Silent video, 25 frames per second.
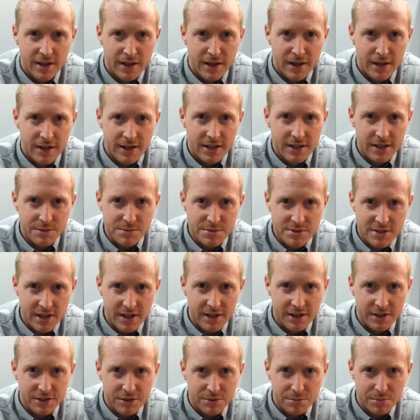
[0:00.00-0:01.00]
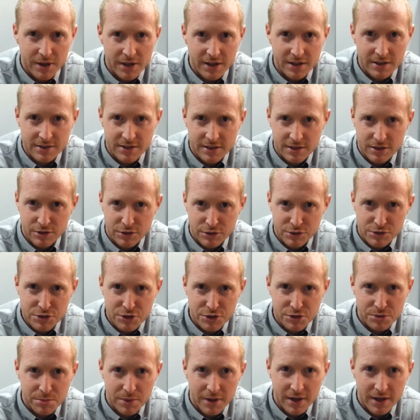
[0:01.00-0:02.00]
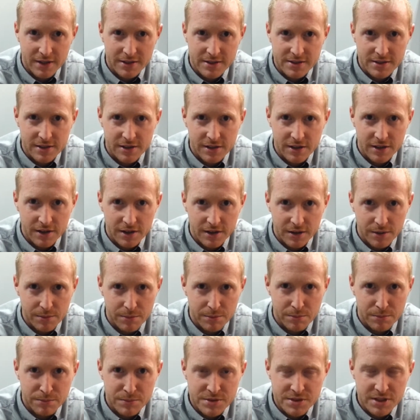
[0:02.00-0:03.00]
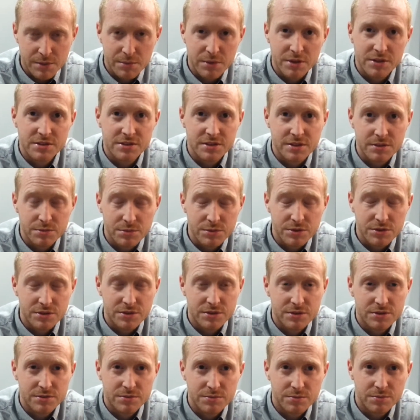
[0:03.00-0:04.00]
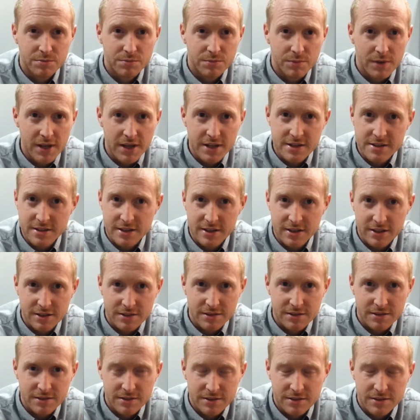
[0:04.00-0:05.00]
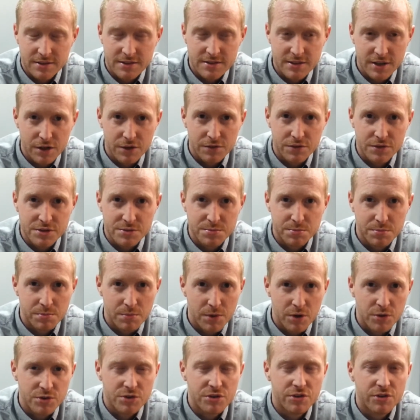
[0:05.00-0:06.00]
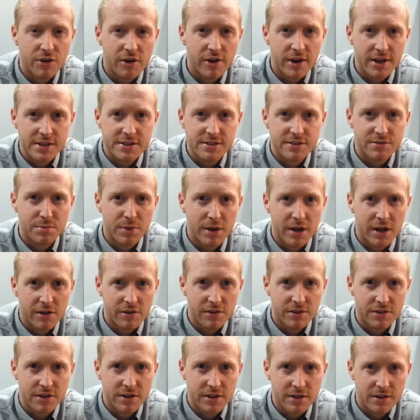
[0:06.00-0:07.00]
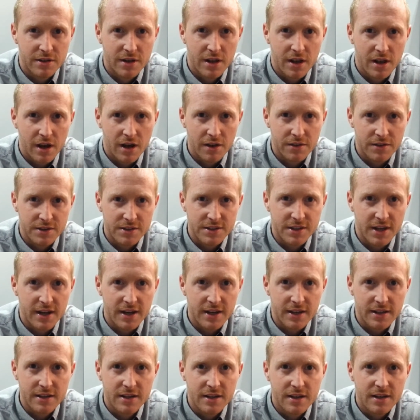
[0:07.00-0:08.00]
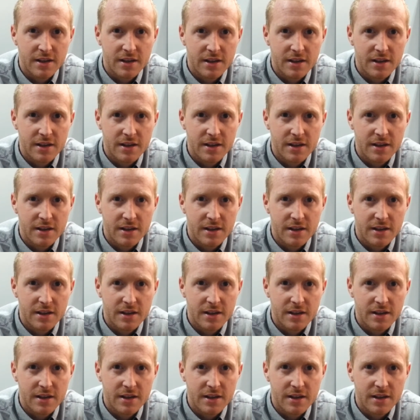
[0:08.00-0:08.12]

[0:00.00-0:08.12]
Liam Slade at the back didn't look too bad, and um, Sam Austin was easily Telford's most creative player on the, on the day.